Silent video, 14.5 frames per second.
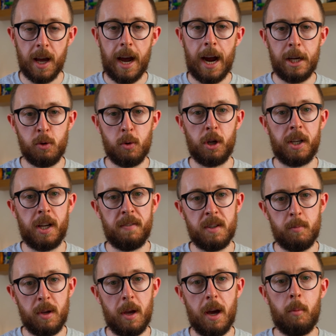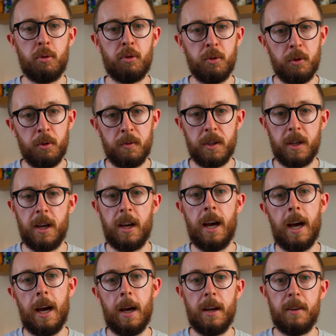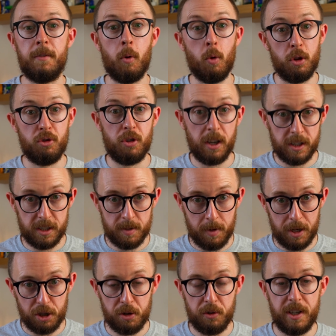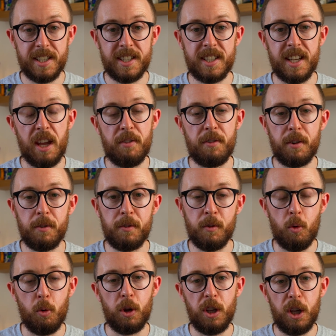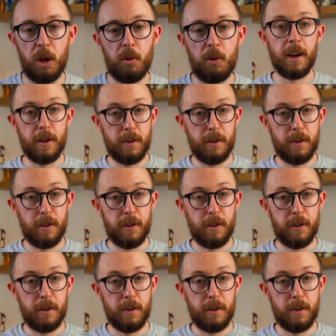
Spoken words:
and you are going to have to be approved for the drug to make sure it's safe for you.